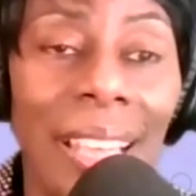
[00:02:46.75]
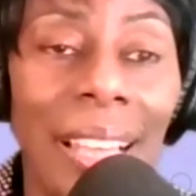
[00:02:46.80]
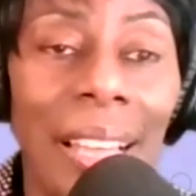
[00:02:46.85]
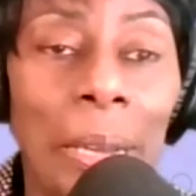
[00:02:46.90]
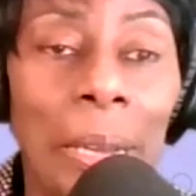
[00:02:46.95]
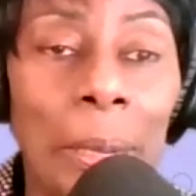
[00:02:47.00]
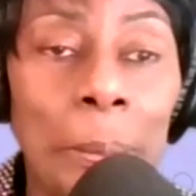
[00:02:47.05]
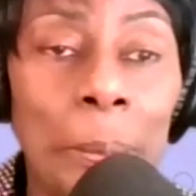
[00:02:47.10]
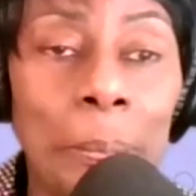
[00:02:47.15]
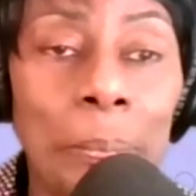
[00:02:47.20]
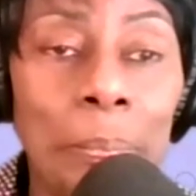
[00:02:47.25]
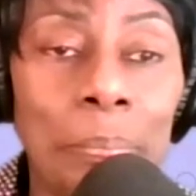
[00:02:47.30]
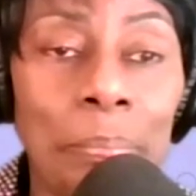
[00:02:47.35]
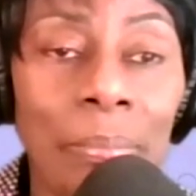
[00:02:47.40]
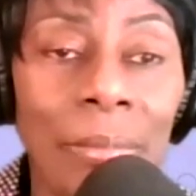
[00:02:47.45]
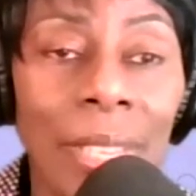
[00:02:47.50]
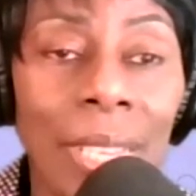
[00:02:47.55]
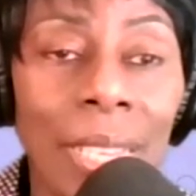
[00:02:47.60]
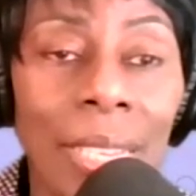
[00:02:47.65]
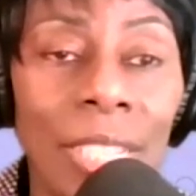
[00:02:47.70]
Um,
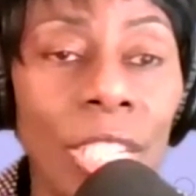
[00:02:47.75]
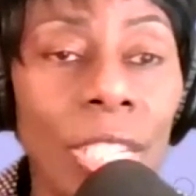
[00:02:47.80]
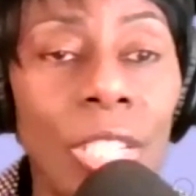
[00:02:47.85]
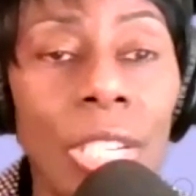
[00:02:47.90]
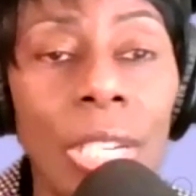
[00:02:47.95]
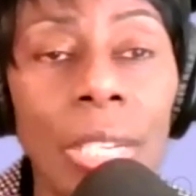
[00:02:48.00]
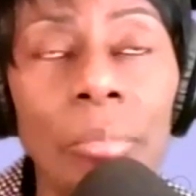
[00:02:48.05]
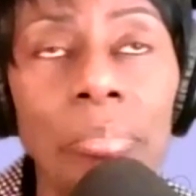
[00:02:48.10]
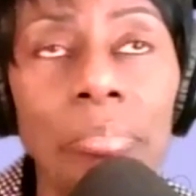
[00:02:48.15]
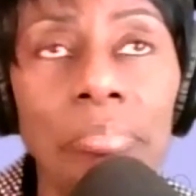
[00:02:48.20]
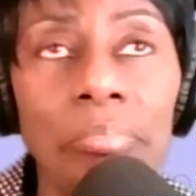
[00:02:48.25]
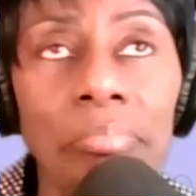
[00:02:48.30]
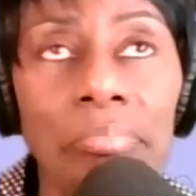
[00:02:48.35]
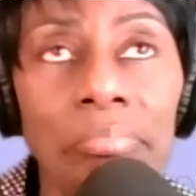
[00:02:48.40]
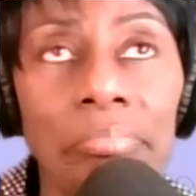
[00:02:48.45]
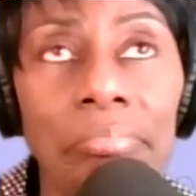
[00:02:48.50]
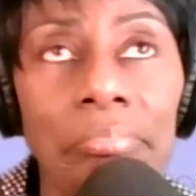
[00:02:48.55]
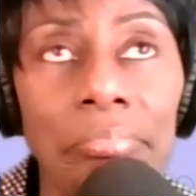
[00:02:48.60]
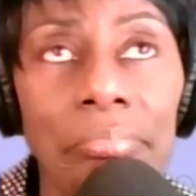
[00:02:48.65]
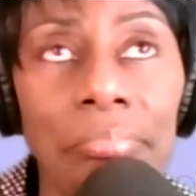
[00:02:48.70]
teaching,
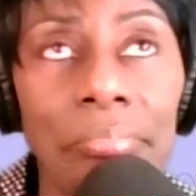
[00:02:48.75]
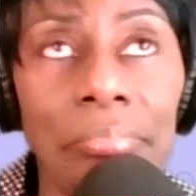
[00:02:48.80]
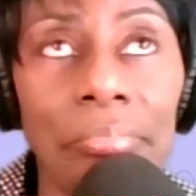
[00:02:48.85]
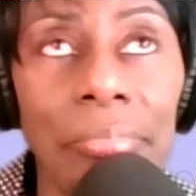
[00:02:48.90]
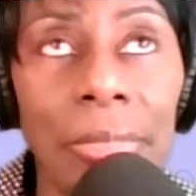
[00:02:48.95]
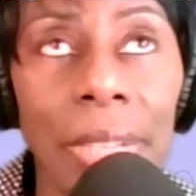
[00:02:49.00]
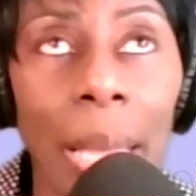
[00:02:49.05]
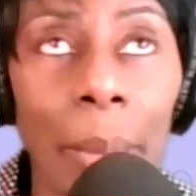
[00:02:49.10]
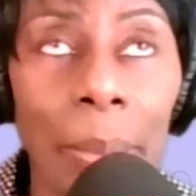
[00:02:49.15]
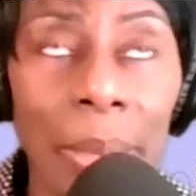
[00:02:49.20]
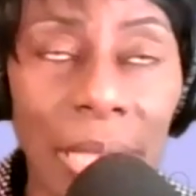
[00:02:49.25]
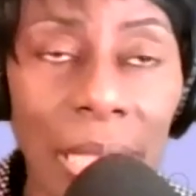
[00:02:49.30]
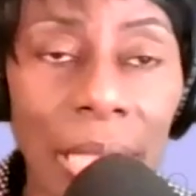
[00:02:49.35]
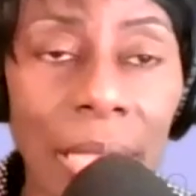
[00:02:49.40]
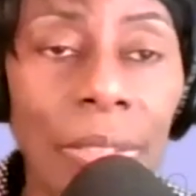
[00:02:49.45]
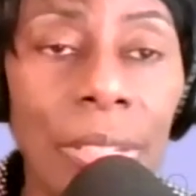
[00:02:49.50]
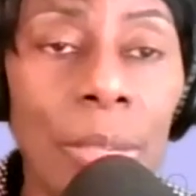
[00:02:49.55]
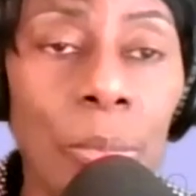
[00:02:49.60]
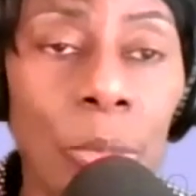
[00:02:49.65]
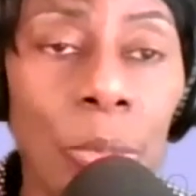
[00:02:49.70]
I
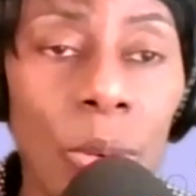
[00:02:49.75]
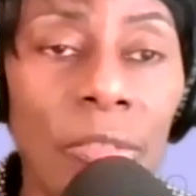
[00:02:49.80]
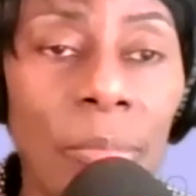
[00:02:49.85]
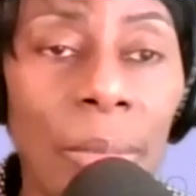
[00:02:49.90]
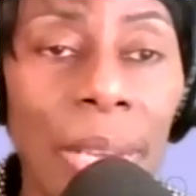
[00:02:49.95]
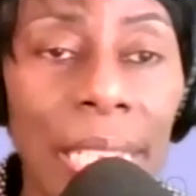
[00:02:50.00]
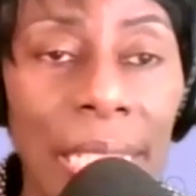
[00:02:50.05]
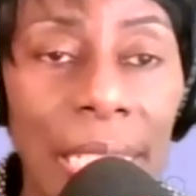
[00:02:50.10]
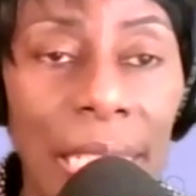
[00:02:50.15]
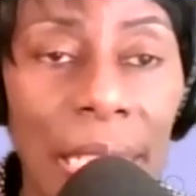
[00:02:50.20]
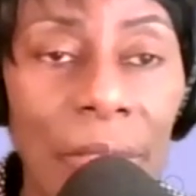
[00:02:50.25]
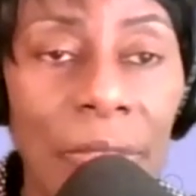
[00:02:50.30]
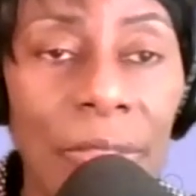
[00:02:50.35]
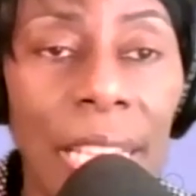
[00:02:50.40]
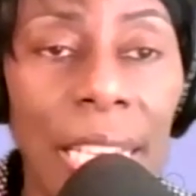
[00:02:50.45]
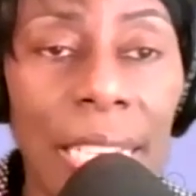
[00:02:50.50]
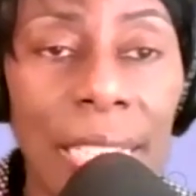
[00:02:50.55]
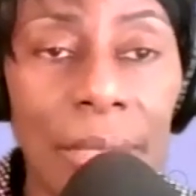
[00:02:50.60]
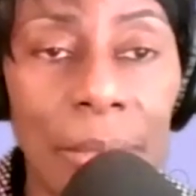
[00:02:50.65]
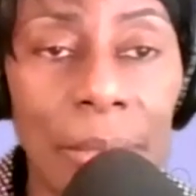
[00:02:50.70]
believe, is more of my gift
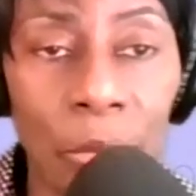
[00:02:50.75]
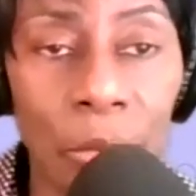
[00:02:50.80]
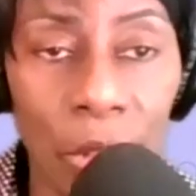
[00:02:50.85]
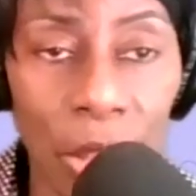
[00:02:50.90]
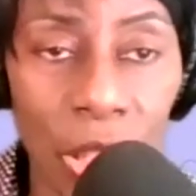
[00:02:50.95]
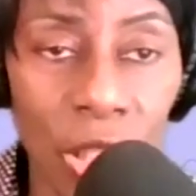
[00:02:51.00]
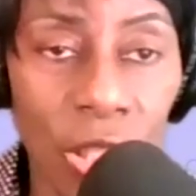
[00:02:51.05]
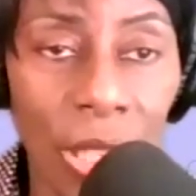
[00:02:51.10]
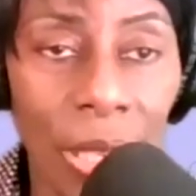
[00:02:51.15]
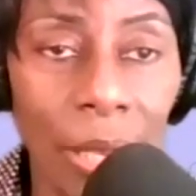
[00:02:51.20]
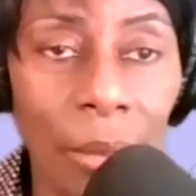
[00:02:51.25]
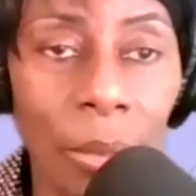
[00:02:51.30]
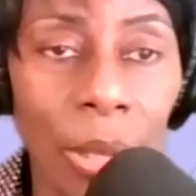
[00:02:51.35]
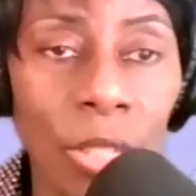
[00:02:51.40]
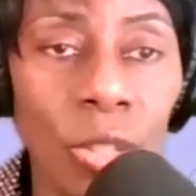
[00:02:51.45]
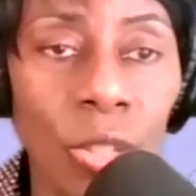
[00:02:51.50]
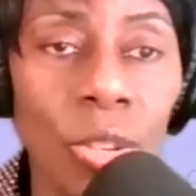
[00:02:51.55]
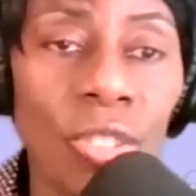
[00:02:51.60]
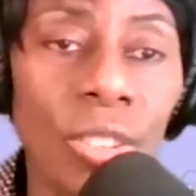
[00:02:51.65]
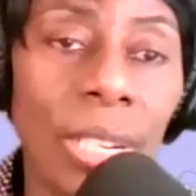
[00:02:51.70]
than preaching, but
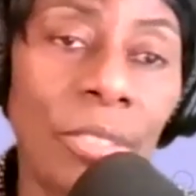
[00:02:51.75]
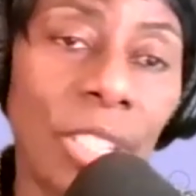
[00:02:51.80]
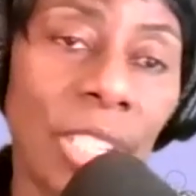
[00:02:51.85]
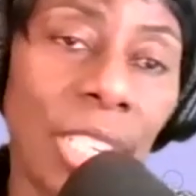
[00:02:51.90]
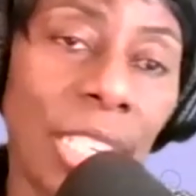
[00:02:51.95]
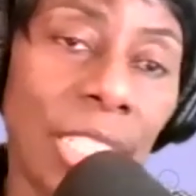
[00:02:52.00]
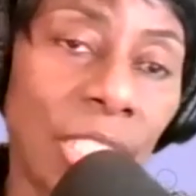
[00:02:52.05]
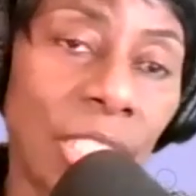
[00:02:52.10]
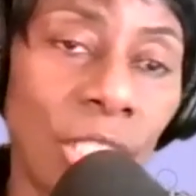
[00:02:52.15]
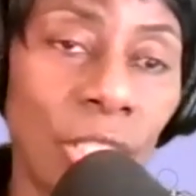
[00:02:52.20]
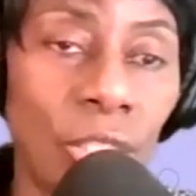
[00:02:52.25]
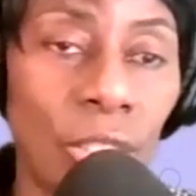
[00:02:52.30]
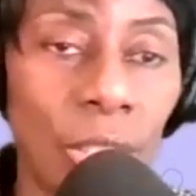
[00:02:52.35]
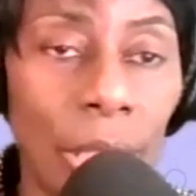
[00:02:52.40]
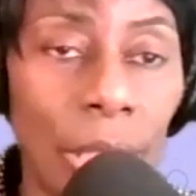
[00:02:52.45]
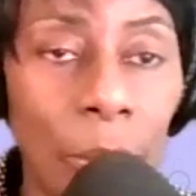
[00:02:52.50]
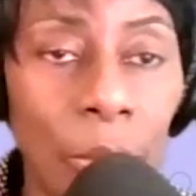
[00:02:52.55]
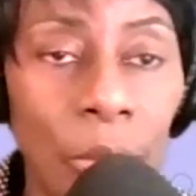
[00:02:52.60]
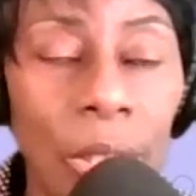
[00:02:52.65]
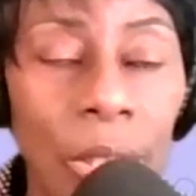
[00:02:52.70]
usually if you can teach, you
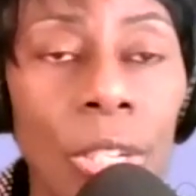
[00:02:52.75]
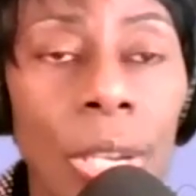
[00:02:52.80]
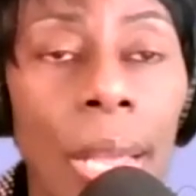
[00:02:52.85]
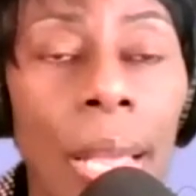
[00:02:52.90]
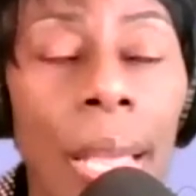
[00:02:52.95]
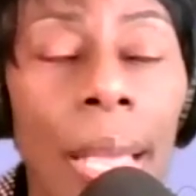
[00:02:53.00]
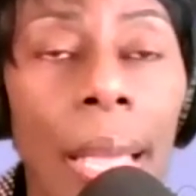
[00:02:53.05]
can preach.